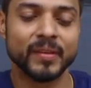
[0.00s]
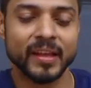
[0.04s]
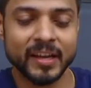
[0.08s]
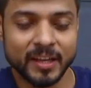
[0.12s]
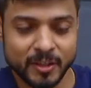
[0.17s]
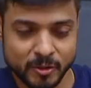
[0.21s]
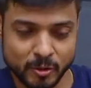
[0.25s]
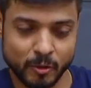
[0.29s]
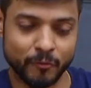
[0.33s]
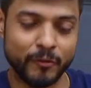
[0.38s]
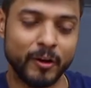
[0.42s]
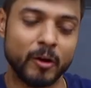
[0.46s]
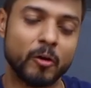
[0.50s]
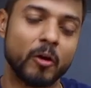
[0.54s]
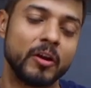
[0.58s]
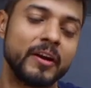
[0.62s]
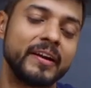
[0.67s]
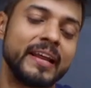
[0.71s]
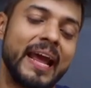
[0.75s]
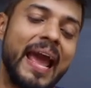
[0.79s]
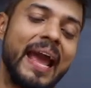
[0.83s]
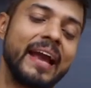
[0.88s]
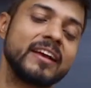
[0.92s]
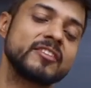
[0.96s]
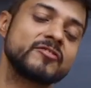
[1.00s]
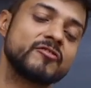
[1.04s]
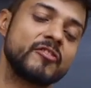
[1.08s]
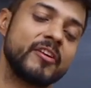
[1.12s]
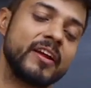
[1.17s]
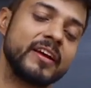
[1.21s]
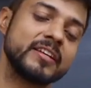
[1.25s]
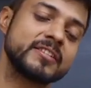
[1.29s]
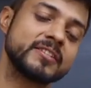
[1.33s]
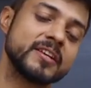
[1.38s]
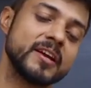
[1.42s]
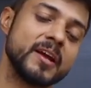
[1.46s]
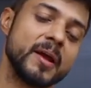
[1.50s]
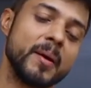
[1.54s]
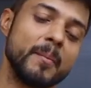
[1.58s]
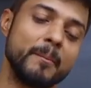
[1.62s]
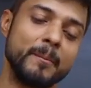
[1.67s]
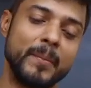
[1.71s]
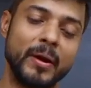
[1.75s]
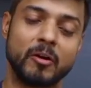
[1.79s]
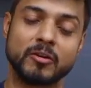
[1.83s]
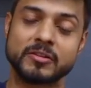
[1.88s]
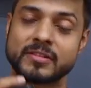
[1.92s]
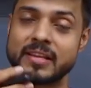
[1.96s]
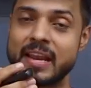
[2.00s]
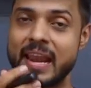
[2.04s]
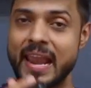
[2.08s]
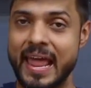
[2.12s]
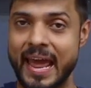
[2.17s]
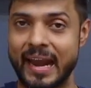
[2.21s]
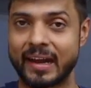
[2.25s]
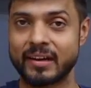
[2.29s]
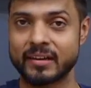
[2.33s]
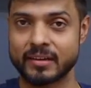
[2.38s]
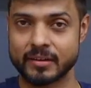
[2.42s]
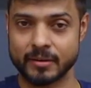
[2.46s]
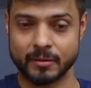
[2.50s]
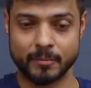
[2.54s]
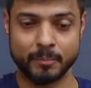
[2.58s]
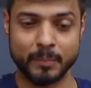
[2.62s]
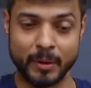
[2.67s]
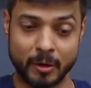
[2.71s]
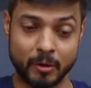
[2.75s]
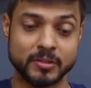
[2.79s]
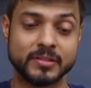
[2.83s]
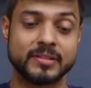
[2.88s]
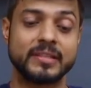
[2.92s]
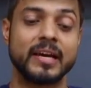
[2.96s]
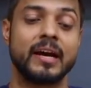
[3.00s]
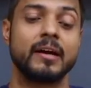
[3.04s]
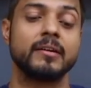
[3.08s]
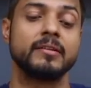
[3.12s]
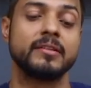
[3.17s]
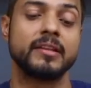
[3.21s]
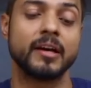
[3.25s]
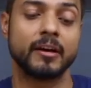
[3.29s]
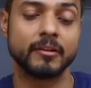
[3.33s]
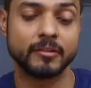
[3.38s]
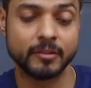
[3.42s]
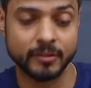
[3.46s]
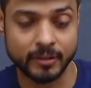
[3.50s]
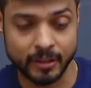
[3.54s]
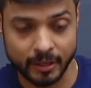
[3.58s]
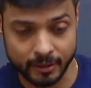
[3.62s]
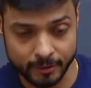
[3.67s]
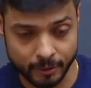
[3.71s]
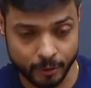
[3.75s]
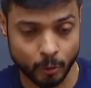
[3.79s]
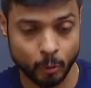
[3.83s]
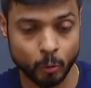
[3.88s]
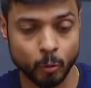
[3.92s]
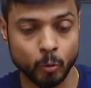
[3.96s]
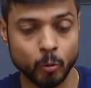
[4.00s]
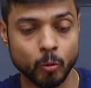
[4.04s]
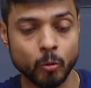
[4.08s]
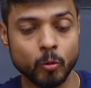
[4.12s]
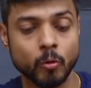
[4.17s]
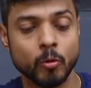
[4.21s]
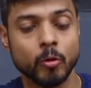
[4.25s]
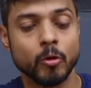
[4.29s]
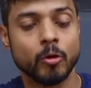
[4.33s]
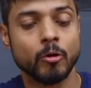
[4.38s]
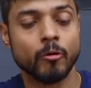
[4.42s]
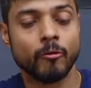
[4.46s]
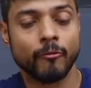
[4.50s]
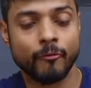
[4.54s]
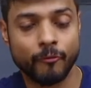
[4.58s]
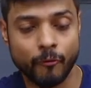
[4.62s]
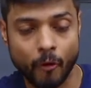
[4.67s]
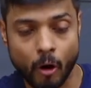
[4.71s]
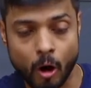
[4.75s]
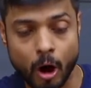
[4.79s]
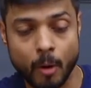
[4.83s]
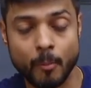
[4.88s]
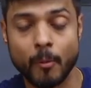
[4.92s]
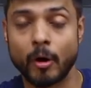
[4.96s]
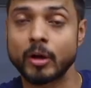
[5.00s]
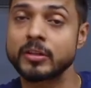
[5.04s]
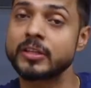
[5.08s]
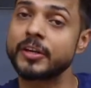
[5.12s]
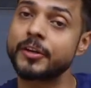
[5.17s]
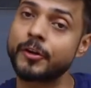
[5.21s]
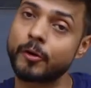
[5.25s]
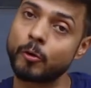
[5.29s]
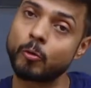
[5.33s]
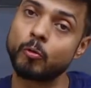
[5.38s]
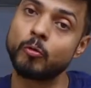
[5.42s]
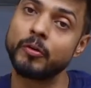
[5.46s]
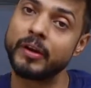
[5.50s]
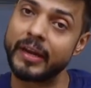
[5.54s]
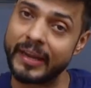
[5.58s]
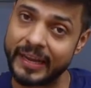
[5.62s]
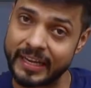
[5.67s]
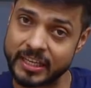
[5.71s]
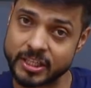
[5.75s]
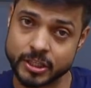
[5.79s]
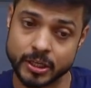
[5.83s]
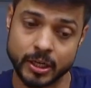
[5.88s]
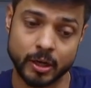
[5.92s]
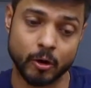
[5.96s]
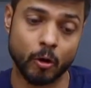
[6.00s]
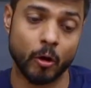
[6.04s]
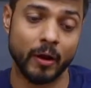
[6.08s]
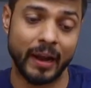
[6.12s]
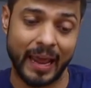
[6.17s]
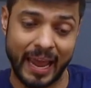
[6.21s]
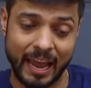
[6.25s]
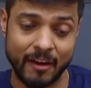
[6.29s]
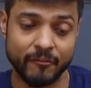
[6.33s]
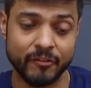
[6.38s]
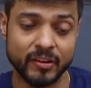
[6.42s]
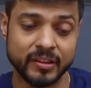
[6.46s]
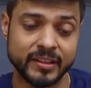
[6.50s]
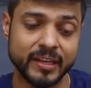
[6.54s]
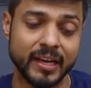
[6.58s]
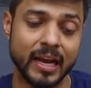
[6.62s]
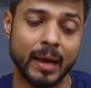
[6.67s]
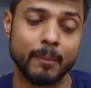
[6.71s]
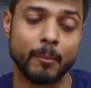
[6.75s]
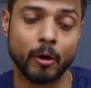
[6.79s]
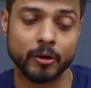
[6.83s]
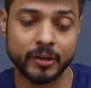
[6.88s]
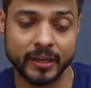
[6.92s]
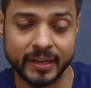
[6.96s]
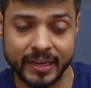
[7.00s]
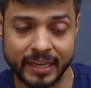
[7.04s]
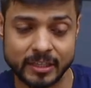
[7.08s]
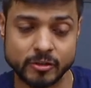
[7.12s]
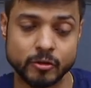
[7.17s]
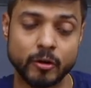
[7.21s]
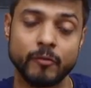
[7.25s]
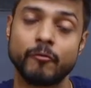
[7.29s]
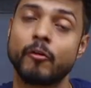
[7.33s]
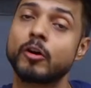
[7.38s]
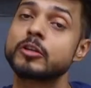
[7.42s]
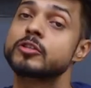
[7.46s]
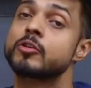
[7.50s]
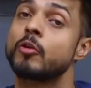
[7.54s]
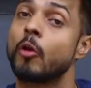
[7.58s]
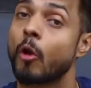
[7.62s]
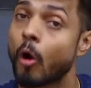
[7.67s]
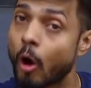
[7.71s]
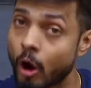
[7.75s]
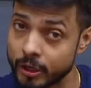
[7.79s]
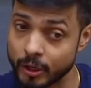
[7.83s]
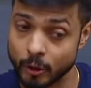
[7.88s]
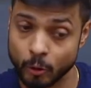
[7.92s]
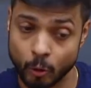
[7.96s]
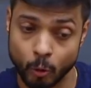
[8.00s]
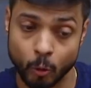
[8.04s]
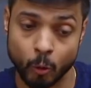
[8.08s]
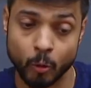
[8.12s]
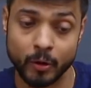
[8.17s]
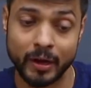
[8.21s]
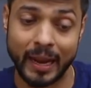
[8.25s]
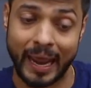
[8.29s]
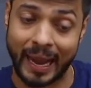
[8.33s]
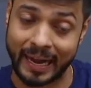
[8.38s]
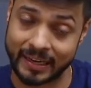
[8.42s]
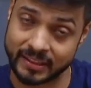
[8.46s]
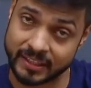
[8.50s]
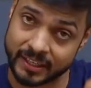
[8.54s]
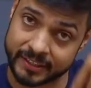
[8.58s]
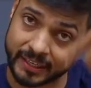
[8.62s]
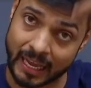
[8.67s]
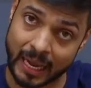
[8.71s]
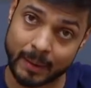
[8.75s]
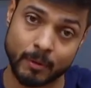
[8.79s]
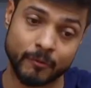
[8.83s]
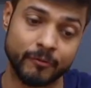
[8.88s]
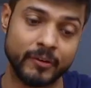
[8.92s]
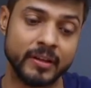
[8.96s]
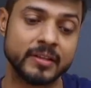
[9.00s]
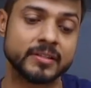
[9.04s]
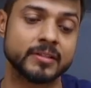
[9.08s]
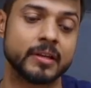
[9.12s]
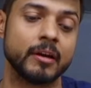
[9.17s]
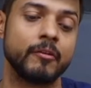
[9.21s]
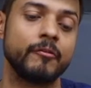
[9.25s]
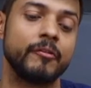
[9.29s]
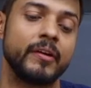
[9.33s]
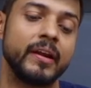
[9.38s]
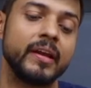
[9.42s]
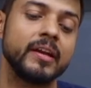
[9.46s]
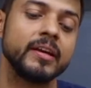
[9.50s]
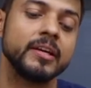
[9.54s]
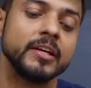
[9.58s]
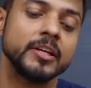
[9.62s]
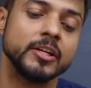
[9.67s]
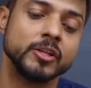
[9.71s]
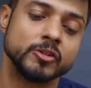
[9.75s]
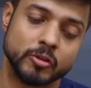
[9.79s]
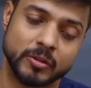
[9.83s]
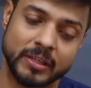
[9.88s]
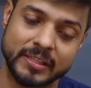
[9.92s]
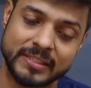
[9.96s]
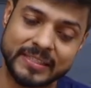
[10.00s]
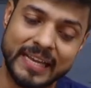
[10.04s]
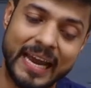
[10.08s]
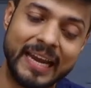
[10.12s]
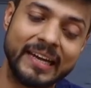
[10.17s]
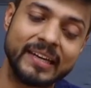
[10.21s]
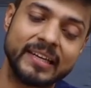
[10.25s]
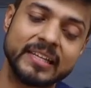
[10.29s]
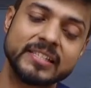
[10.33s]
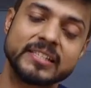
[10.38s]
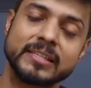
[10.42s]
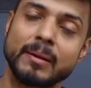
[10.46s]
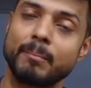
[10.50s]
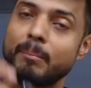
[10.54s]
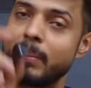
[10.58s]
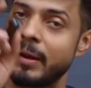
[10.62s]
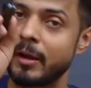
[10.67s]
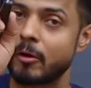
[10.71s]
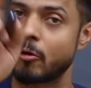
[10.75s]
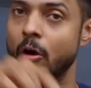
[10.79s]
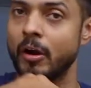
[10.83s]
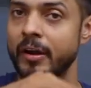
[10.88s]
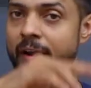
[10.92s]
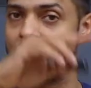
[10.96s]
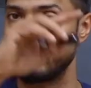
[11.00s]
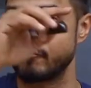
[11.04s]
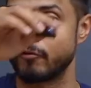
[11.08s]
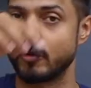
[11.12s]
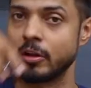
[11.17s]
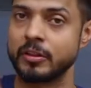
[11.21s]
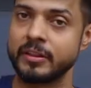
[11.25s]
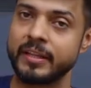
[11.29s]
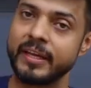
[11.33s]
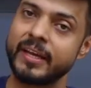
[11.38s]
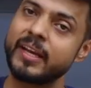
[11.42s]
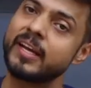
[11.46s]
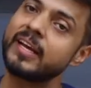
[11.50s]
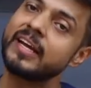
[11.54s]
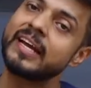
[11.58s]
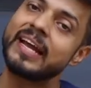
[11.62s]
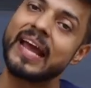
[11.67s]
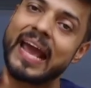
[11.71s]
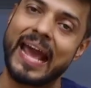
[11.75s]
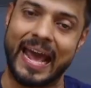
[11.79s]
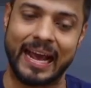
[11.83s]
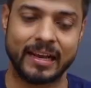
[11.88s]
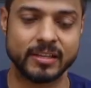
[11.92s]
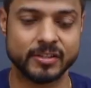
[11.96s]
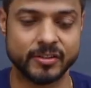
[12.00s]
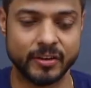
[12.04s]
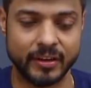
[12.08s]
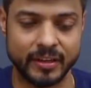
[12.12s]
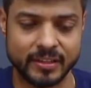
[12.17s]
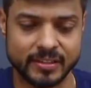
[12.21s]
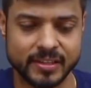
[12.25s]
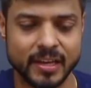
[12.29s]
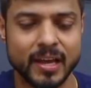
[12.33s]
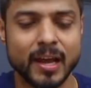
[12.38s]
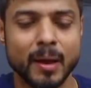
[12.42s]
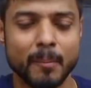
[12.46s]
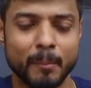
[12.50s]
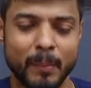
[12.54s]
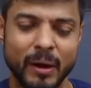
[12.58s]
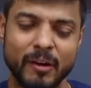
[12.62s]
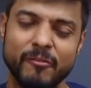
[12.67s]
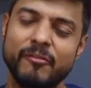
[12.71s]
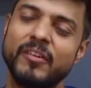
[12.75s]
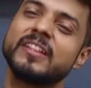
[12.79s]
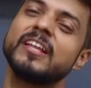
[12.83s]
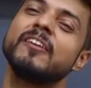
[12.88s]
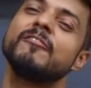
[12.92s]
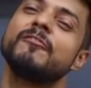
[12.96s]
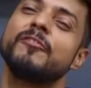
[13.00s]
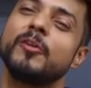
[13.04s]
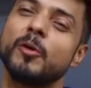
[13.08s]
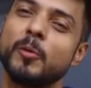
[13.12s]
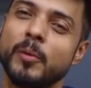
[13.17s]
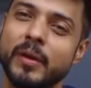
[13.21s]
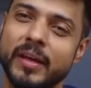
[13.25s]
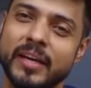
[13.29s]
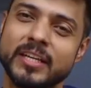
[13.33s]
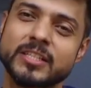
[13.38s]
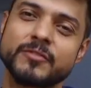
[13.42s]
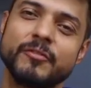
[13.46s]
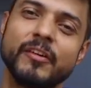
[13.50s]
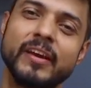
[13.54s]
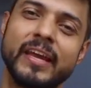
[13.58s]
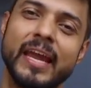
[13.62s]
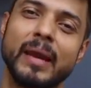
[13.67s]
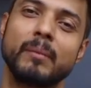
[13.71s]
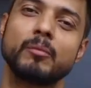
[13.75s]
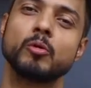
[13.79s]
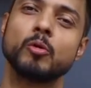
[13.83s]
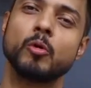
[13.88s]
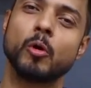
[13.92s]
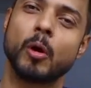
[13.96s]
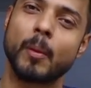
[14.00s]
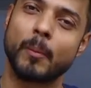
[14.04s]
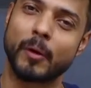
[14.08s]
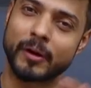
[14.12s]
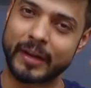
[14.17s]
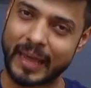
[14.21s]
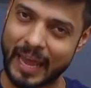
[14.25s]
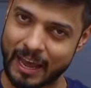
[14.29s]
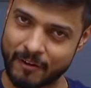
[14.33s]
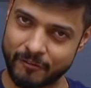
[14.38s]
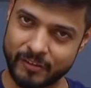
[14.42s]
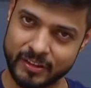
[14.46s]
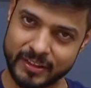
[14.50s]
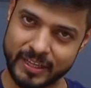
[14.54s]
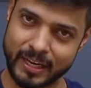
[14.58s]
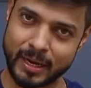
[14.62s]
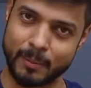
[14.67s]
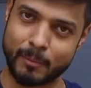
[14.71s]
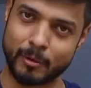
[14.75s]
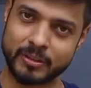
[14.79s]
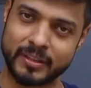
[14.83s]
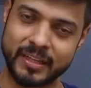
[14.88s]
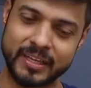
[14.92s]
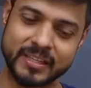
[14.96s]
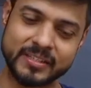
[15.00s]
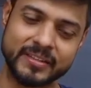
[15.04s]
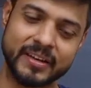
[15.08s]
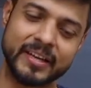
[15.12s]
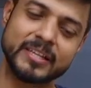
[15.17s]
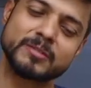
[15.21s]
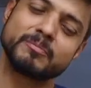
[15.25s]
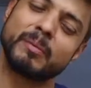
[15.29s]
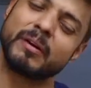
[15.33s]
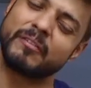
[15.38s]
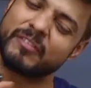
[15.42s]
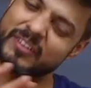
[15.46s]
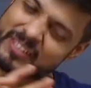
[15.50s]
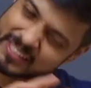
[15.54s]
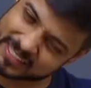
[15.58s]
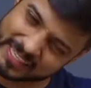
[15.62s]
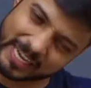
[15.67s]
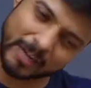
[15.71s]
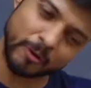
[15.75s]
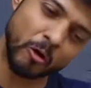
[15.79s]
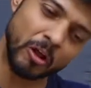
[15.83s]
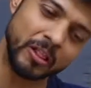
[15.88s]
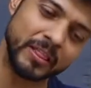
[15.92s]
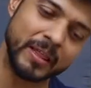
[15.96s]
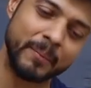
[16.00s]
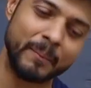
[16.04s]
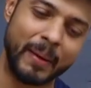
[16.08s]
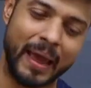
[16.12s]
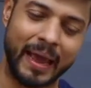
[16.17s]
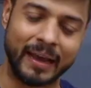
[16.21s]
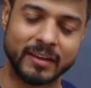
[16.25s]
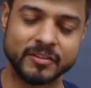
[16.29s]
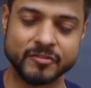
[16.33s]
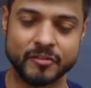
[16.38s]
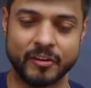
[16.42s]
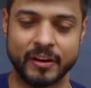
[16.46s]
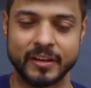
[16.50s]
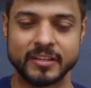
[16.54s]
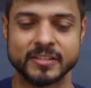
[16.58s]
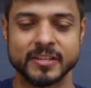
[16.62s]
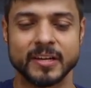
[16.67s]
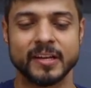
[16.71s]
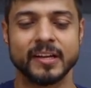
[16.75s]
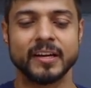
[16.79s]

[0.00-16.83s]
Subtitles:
So we call it X-rays because the true form or the true nature or everything about it actually was not known at the time of discovery. So the scientists simply called him what? The X-rays. But within few years we came to know about everything about these rays, but we still call them X-rays.